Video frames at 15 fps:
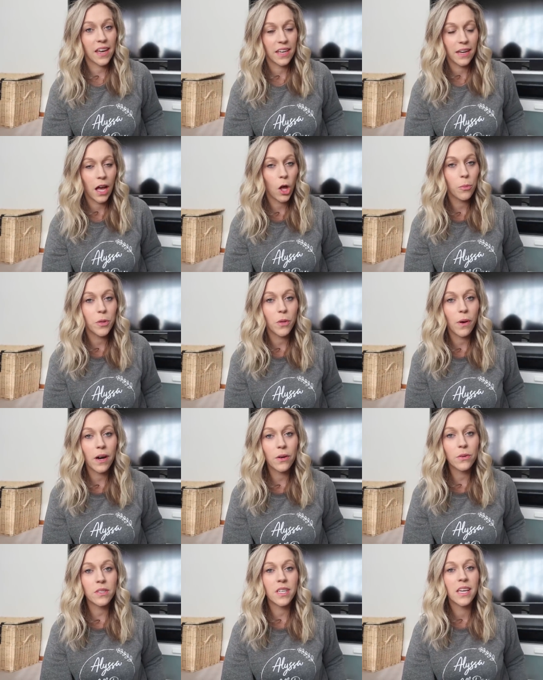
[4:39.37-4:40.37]
can help you
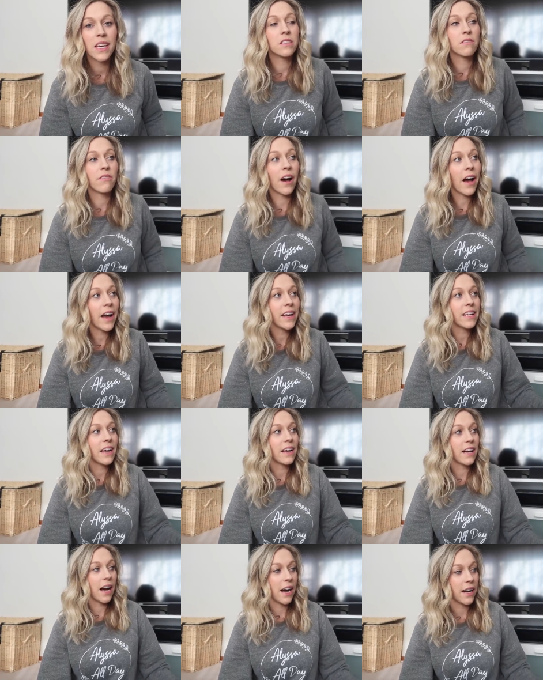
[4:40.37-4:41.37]
out, divide
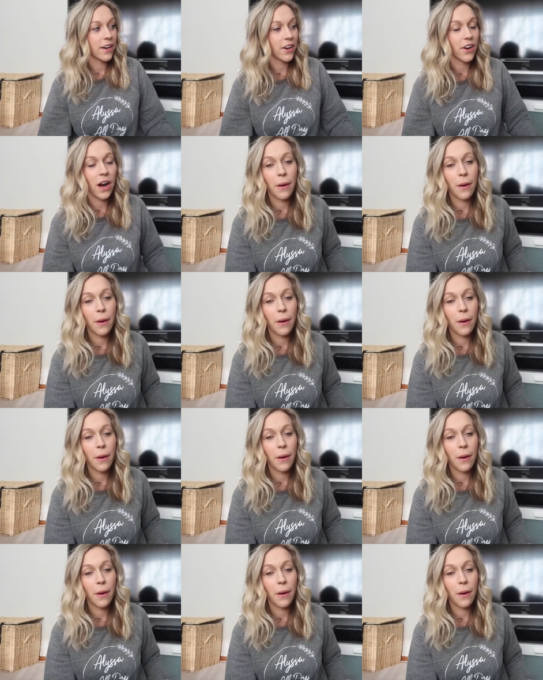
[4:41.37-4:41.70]
and conquer.